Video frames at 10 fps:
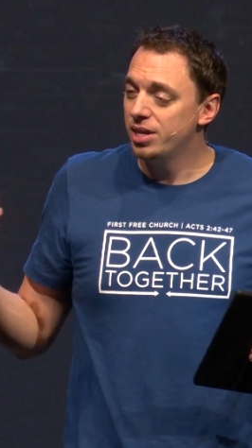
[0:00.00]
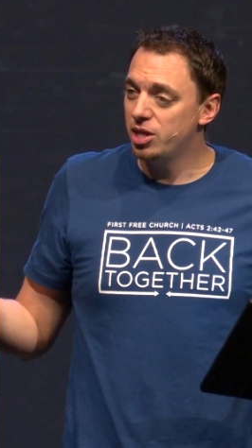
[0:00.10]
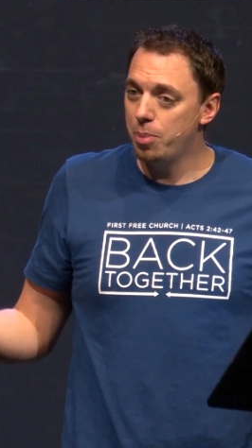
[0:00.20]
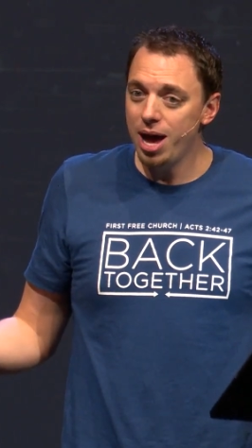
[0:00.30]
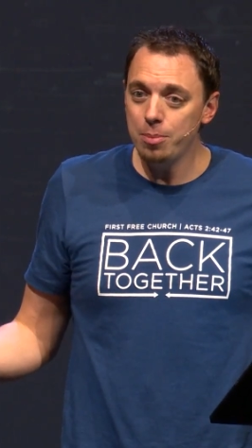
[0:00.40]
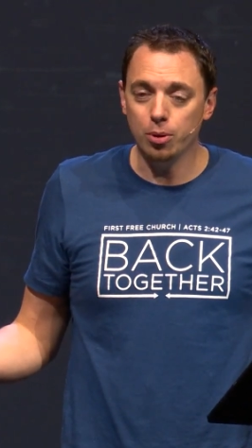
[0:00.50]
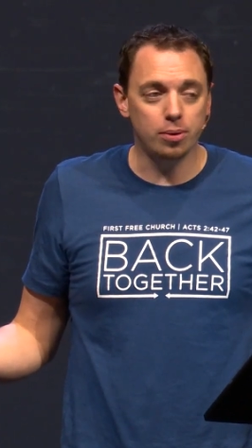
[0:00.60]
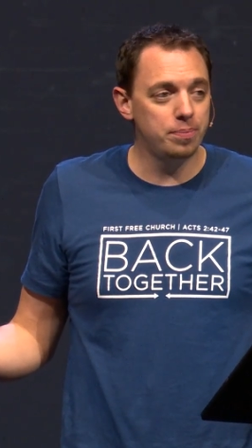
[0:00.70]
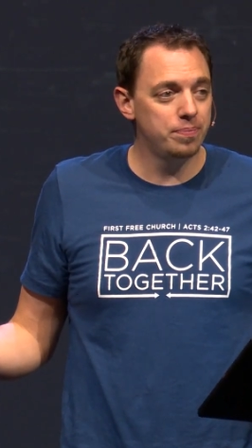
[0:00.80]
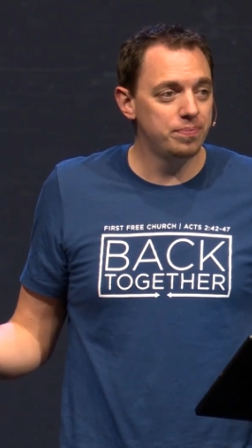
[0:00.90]
The Bible.
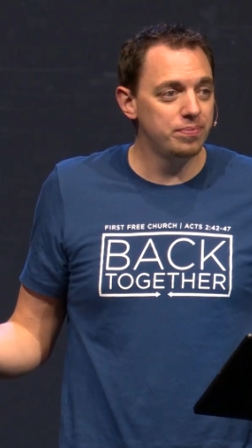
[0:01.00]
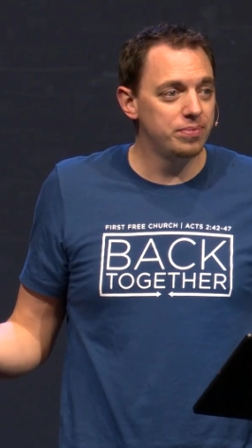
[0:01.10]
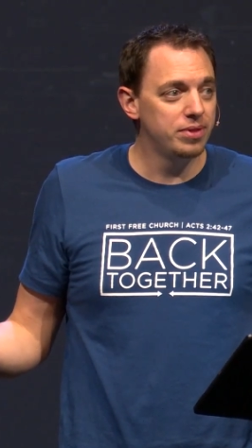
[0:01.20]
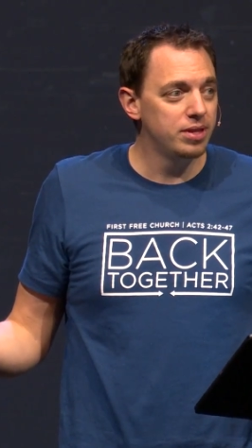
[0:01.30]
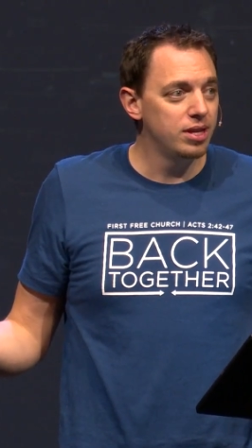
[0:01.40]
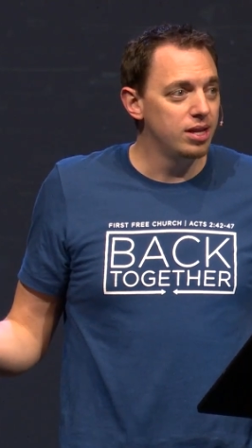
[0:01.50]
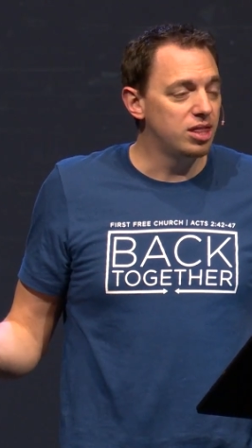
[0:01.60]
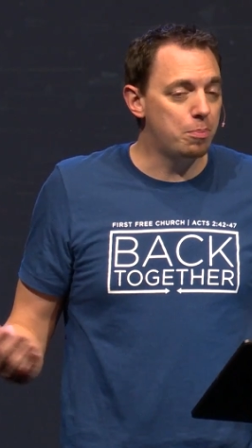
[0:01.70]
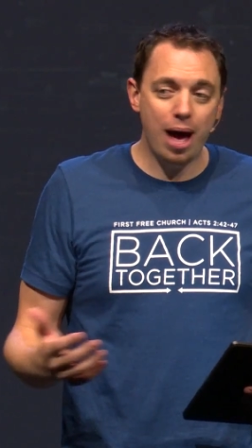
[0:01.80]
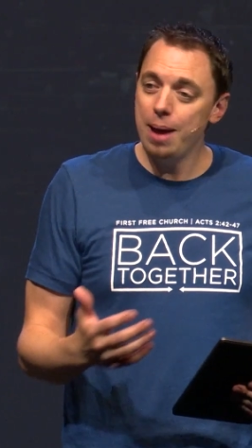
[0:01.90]

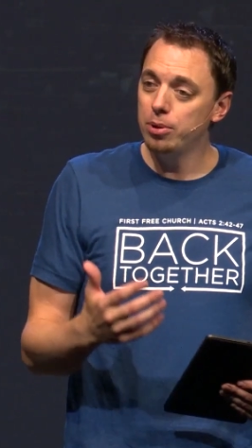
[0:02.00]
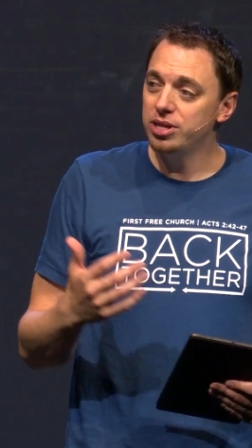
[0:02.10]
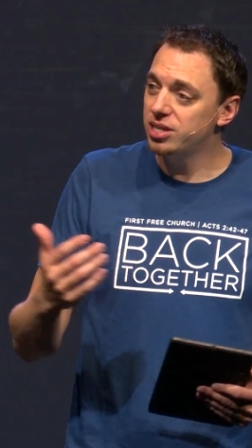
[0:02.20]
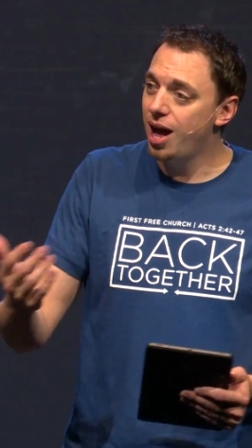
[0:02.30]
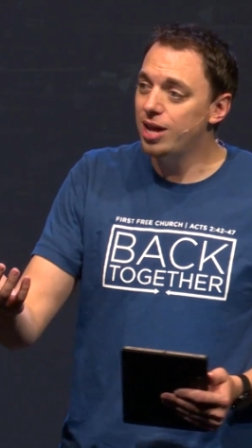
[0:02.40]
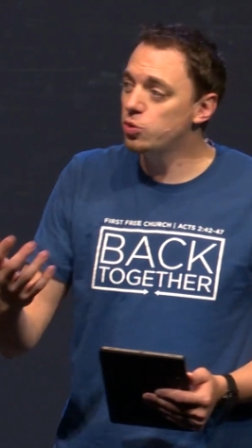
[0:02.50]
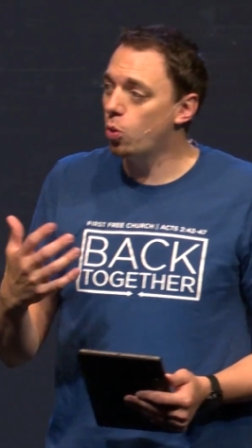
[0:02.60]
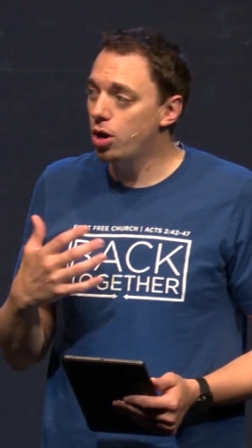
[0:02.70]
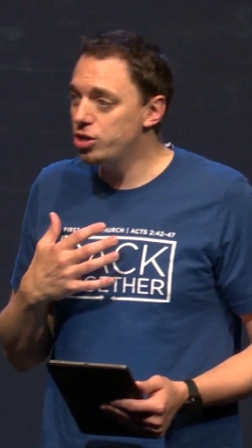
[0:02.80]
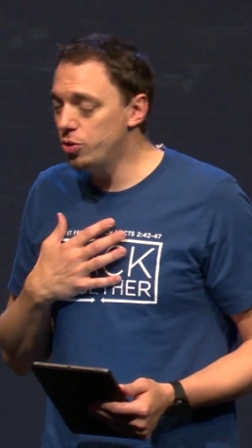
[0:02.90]
The Bible is God's
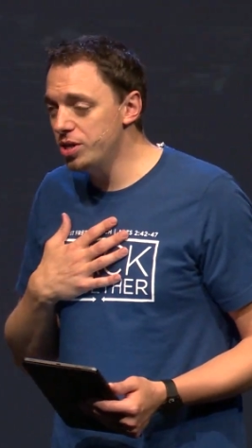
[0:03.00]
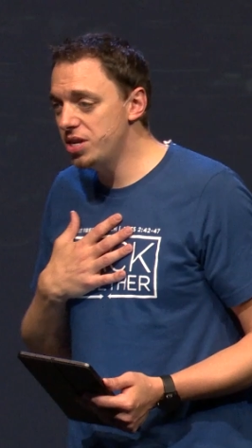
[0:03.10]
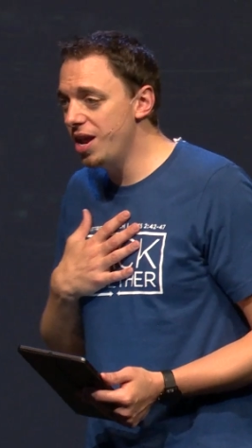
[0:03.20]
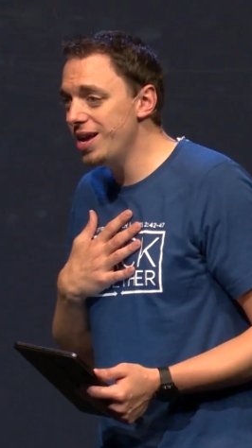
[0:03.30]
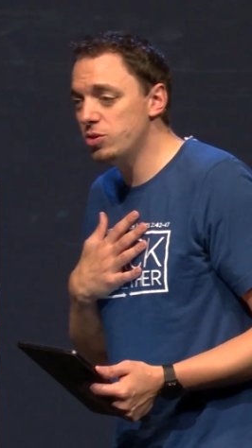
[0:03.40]
word to us today.